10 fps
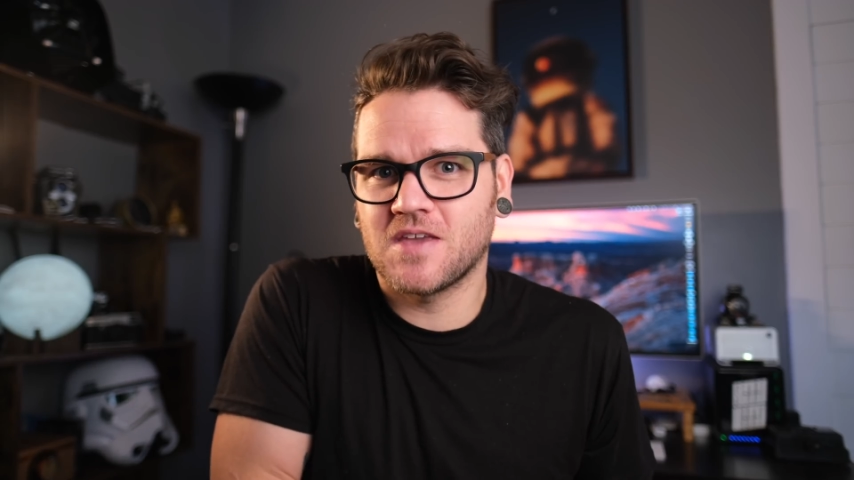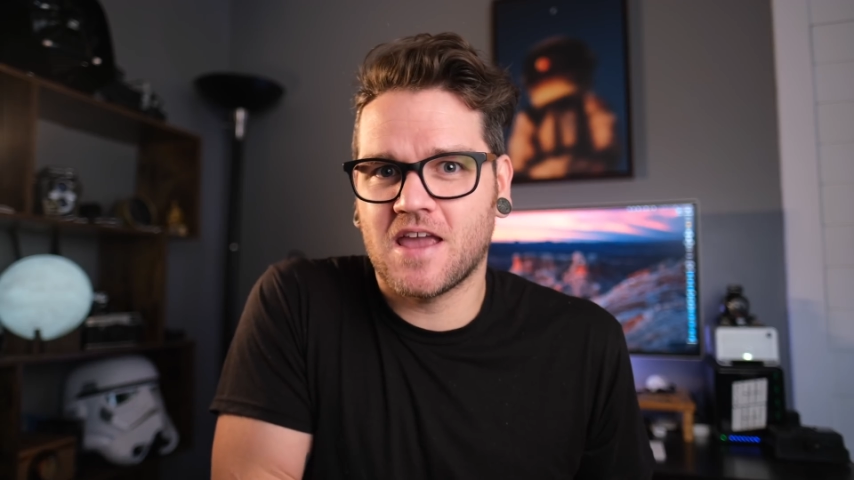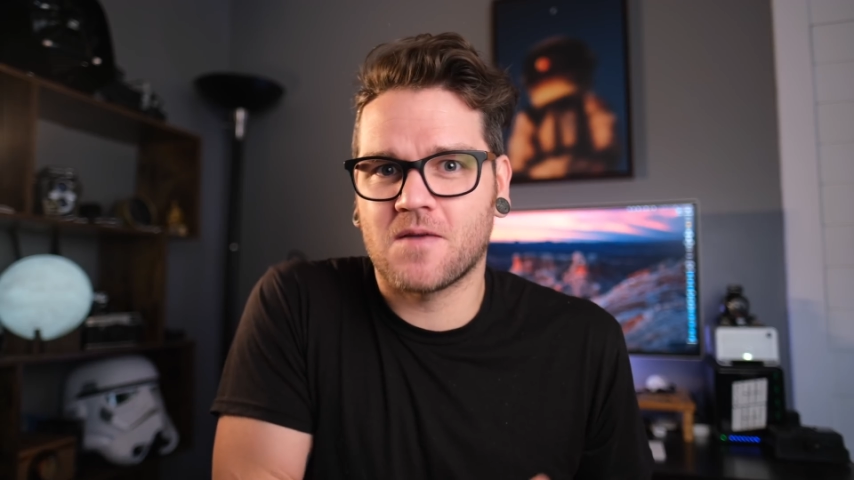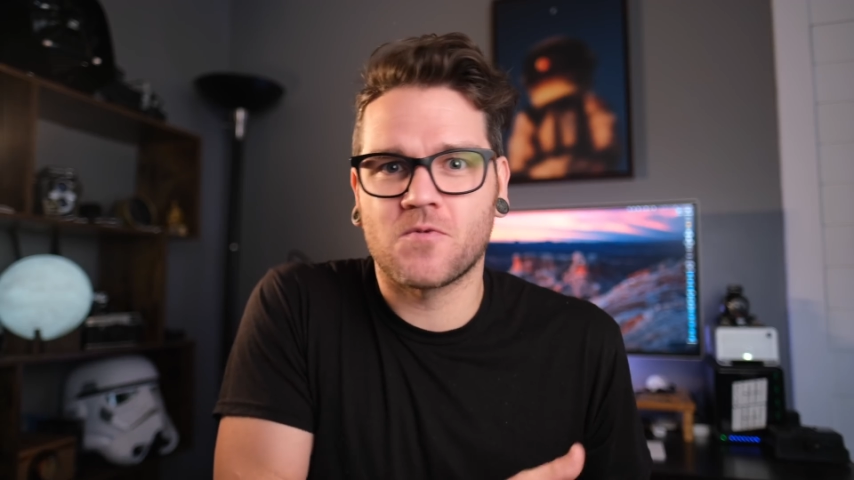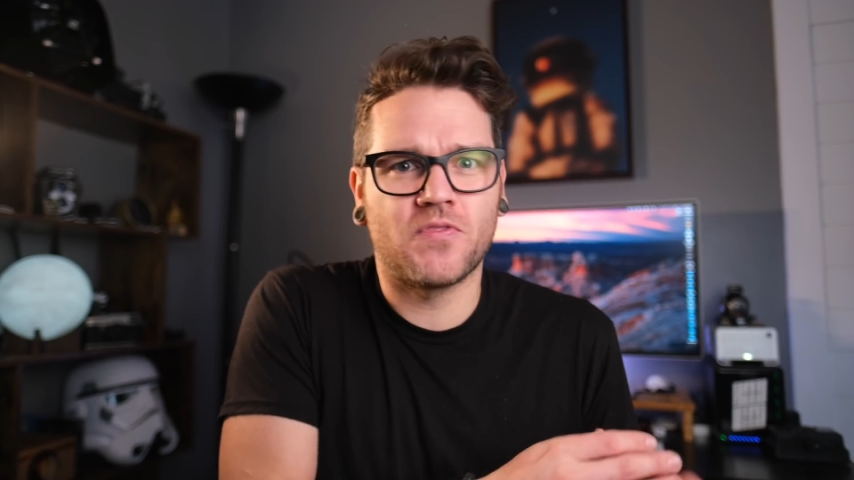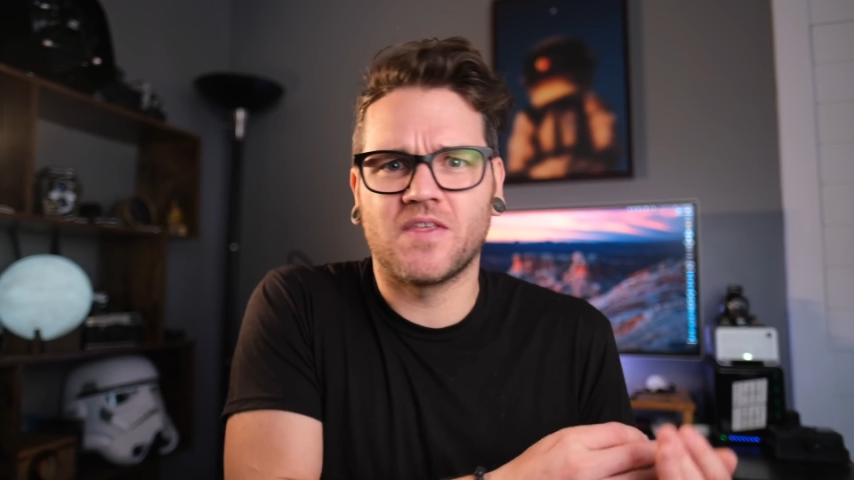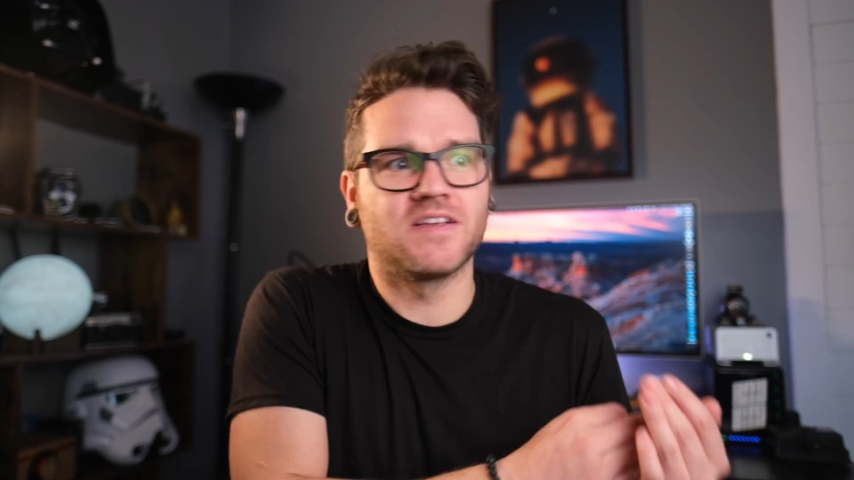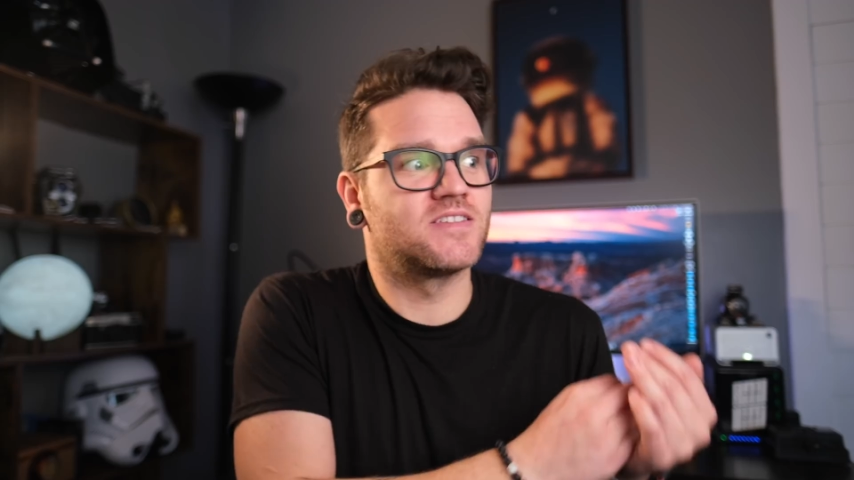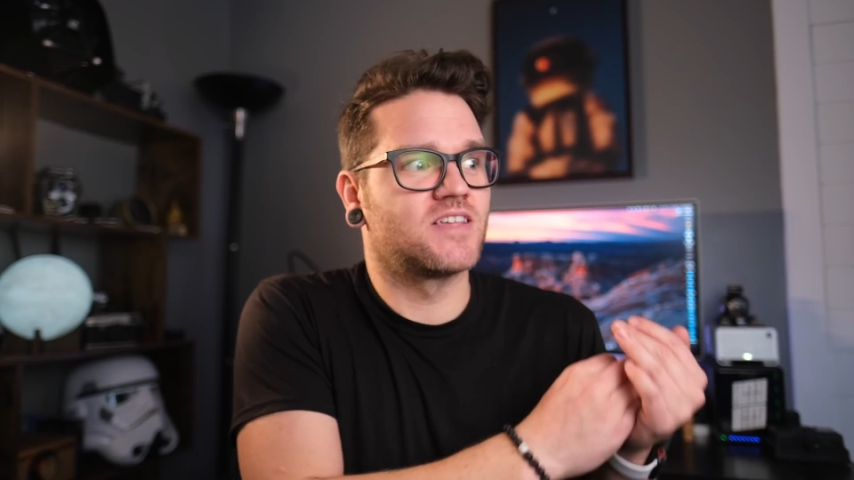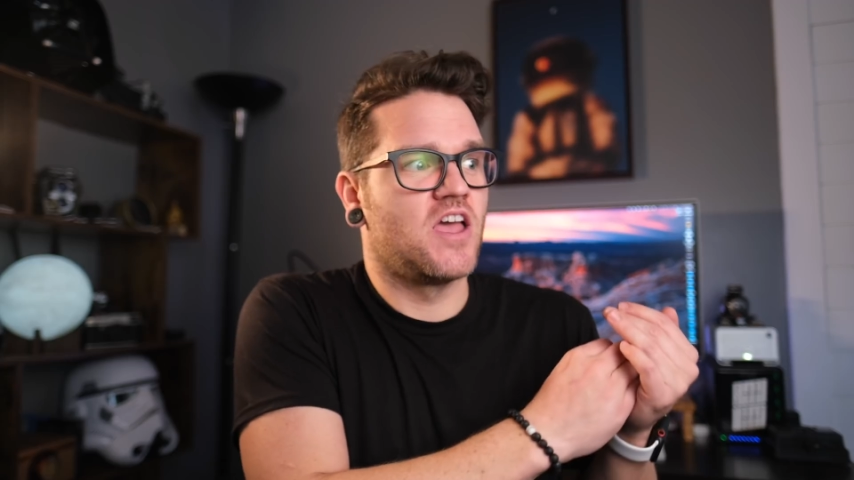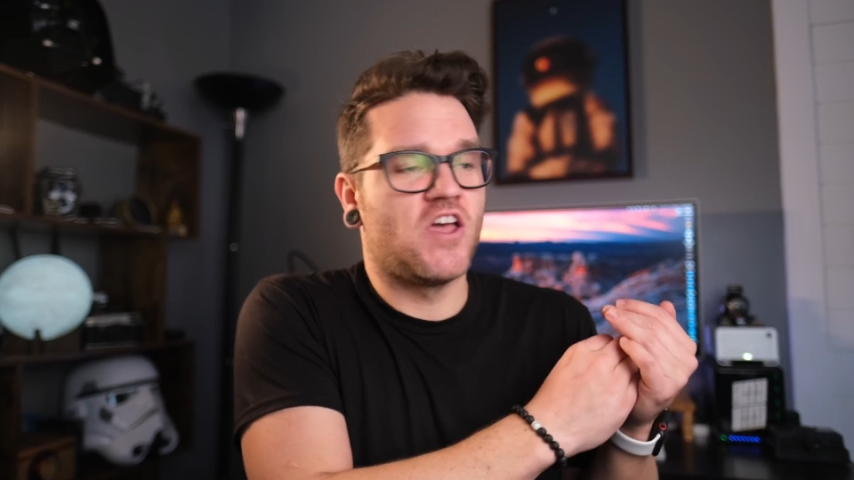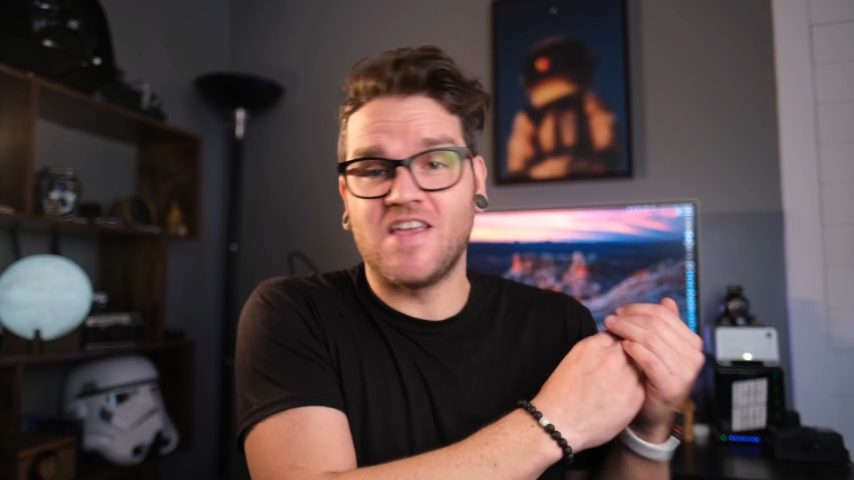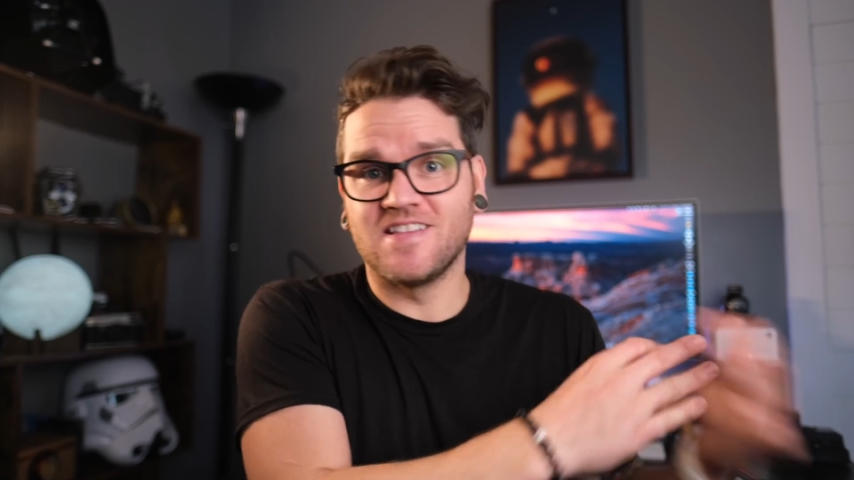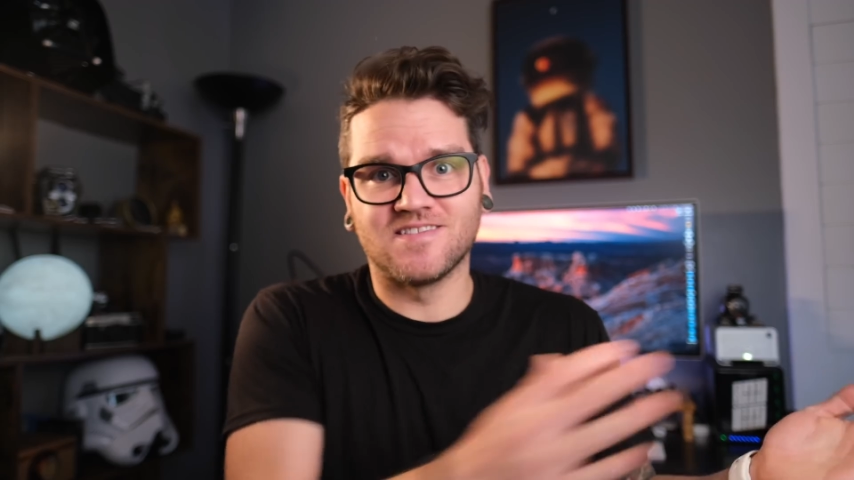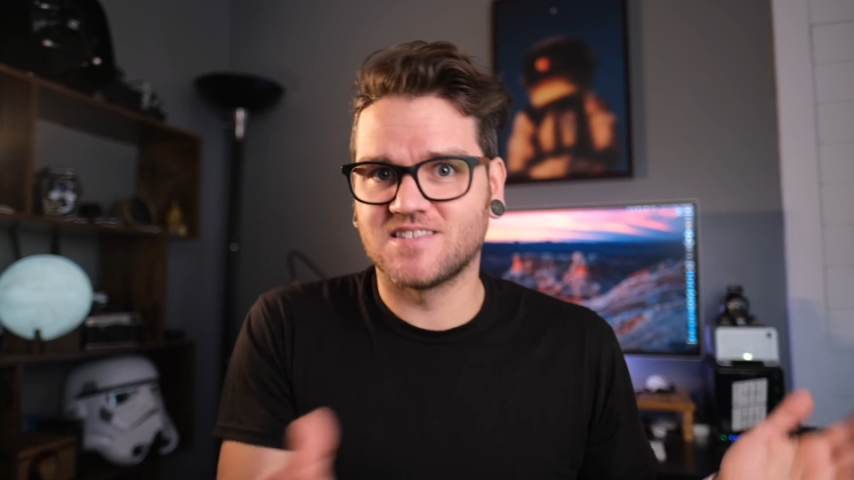camera that is
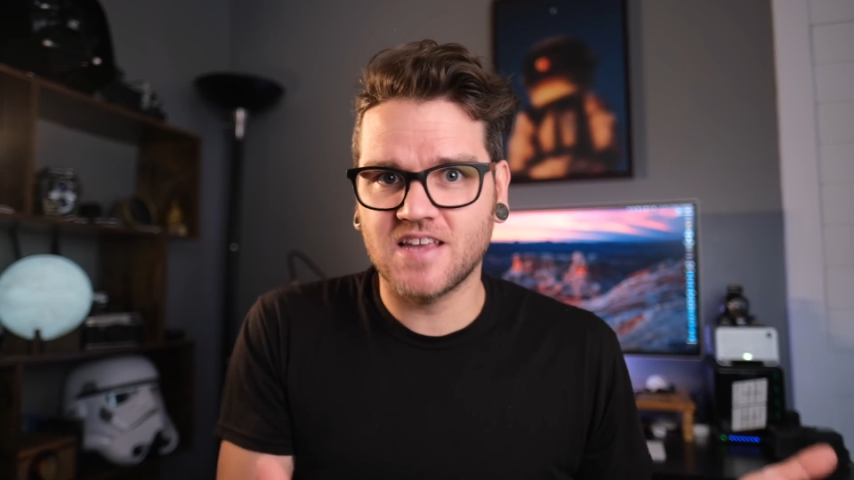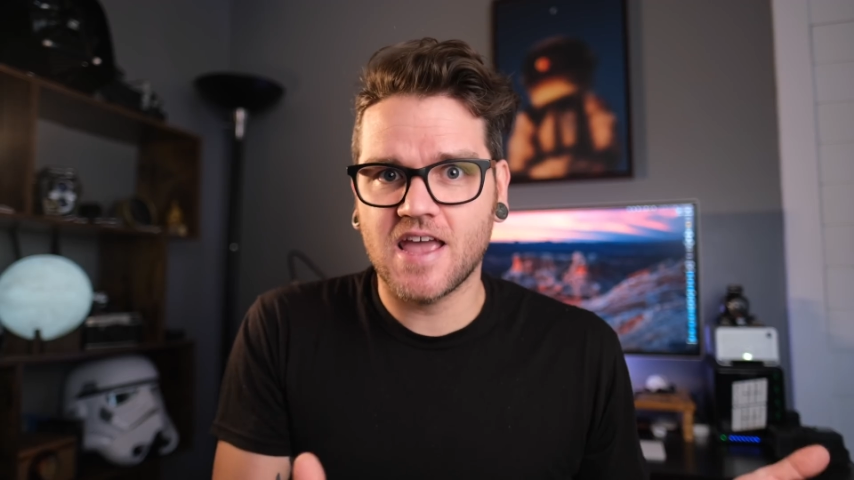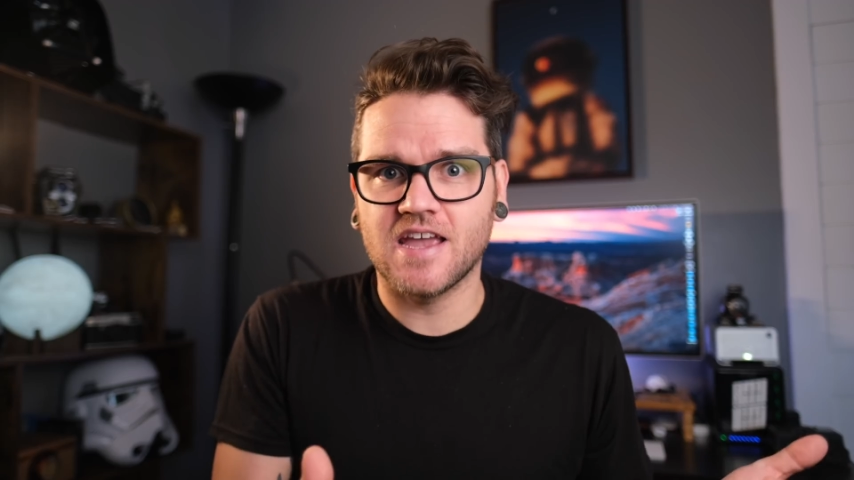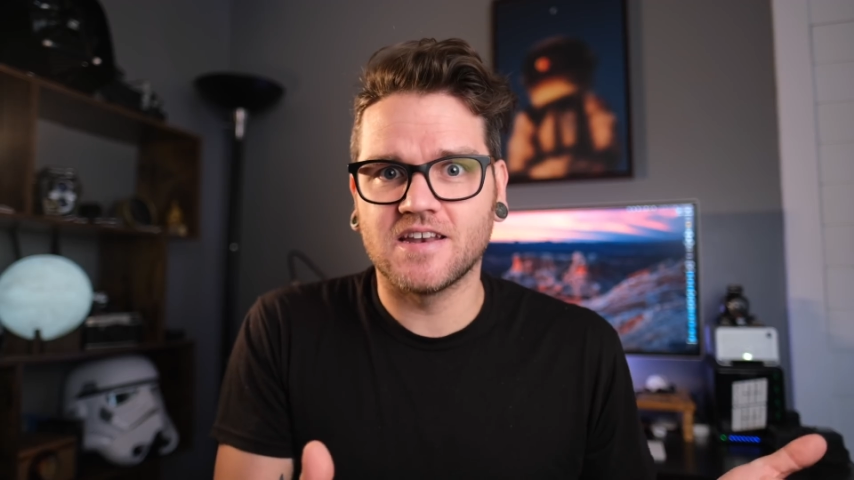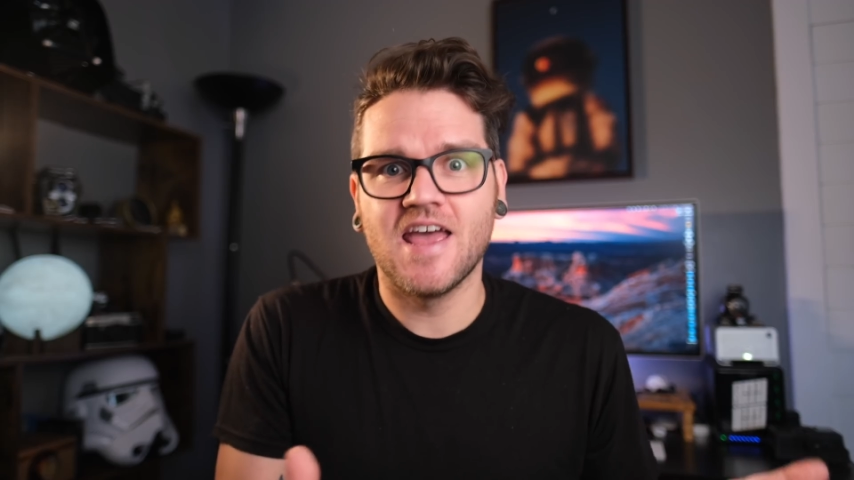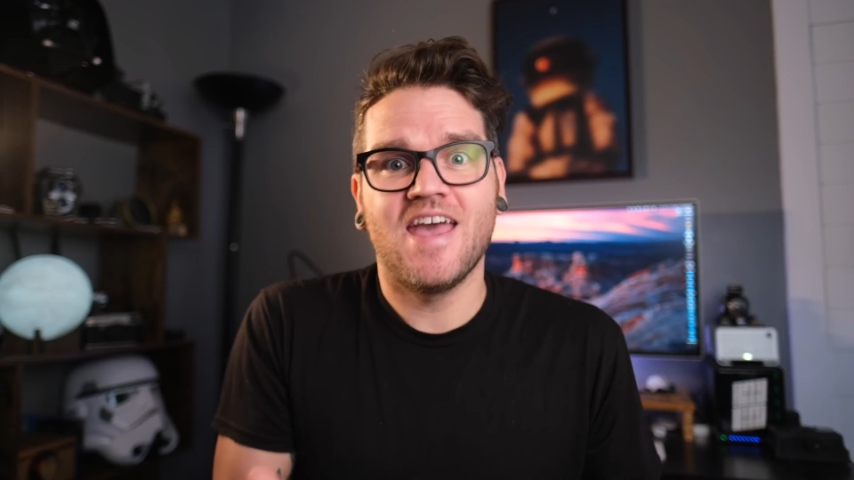insane,